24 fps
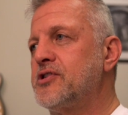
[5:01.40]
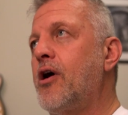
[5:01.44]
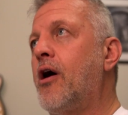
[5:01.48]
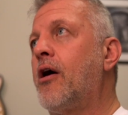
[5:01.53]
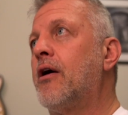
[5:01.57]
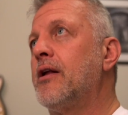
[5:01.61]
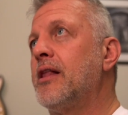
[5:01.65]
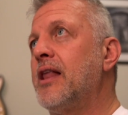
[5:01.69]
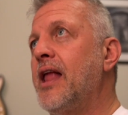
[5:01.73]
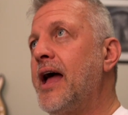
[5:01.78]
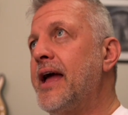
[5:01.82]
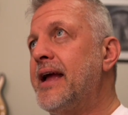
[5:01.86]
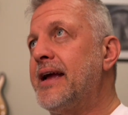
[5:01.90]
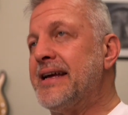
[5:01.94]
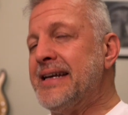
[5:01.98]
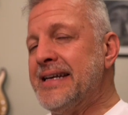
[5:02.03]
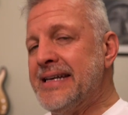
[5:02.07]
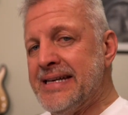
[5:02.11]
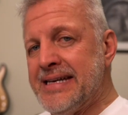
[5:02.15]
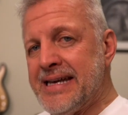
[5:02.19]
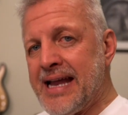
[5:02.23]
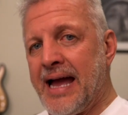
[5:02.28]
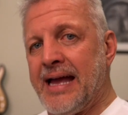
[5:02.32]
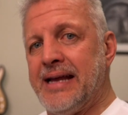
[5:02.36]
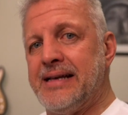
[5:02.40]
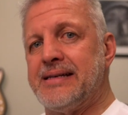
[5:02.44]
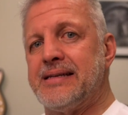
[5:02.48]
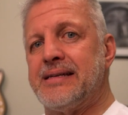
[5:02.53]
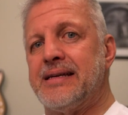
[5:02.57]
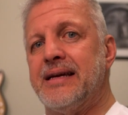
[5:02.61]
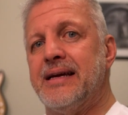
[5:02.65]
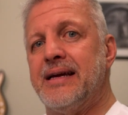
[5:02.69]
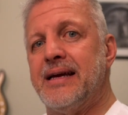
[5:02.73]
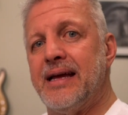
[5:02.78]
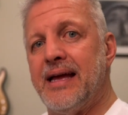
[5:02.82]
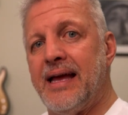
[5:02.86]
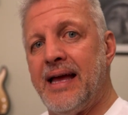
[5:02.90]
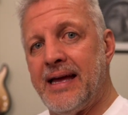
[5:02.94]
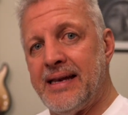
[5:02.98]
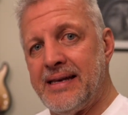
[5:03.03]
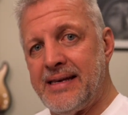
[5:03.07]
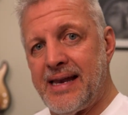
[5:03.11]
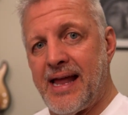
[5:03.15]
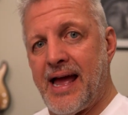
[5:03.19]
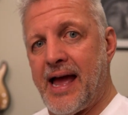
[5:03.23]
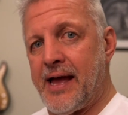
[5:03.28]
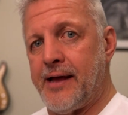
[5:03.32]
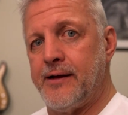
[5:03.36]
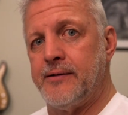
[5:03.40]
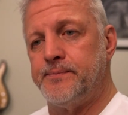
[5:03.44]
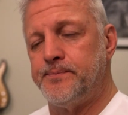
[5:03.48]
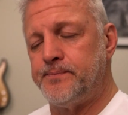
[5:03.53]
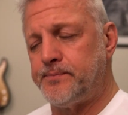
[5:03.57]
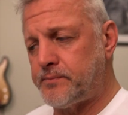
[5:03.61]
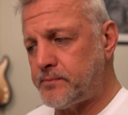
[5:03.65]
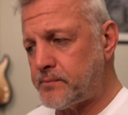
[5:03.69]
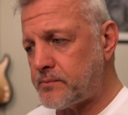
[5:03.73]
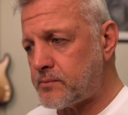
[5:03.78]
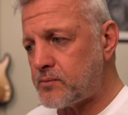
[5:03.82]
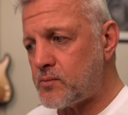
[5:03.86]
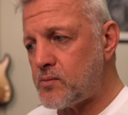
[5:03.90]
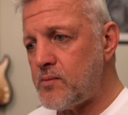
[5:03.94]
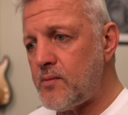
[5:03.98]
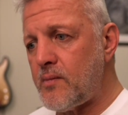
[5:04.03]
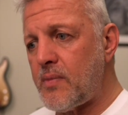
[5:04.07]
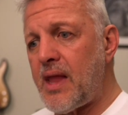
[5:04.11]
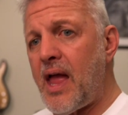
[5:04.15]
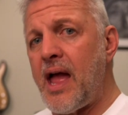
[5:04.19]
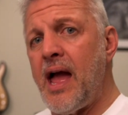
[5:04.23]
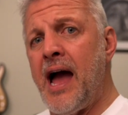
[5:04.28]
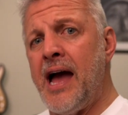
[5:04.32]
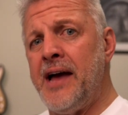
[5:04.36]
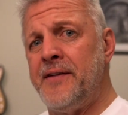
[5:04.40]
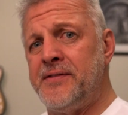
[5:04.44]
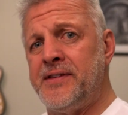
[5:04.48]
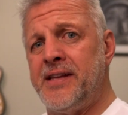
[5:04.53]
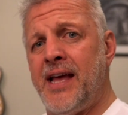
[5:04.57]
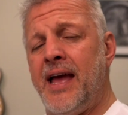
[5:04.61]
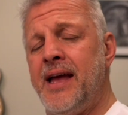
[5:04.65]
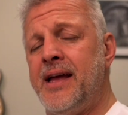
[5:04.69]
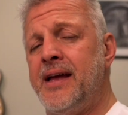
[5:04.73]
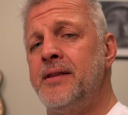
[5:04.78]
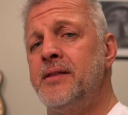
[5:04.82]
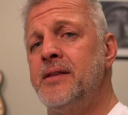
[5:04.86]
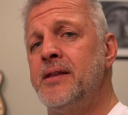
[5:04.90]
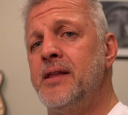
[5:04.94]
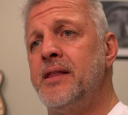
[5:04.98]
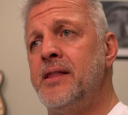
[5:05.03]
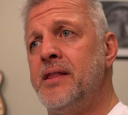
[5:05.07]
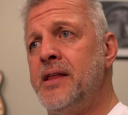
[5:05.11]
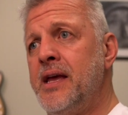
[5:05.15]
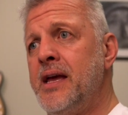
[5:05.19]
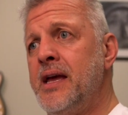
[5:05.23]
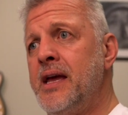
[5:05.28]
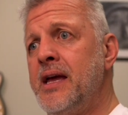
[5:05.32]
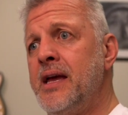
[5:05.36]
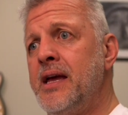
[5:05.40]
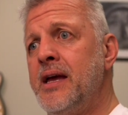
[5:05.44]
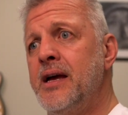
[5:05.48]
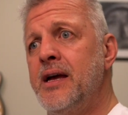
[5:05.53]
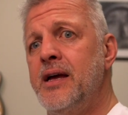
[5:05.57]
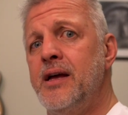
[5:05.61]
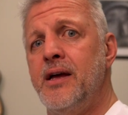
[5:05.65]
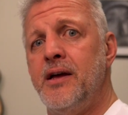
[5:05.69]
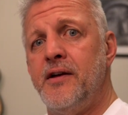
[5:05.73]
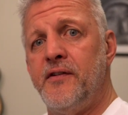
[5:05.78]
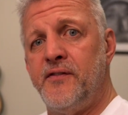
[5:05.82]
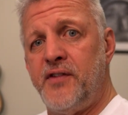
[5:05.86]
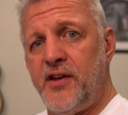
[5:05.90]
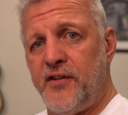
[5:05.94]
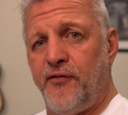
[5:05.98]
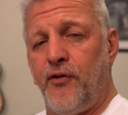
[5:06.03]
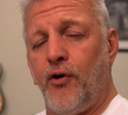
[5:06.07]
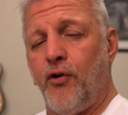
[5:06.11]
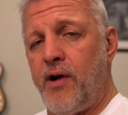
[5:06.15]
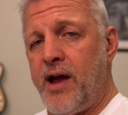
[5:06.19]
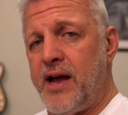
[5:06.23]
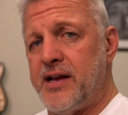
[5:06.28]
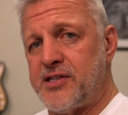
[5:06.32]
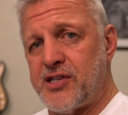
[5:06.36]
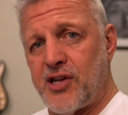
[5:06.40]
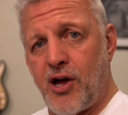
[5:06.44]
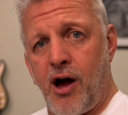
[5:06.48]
are like night and day. I've taken the V4S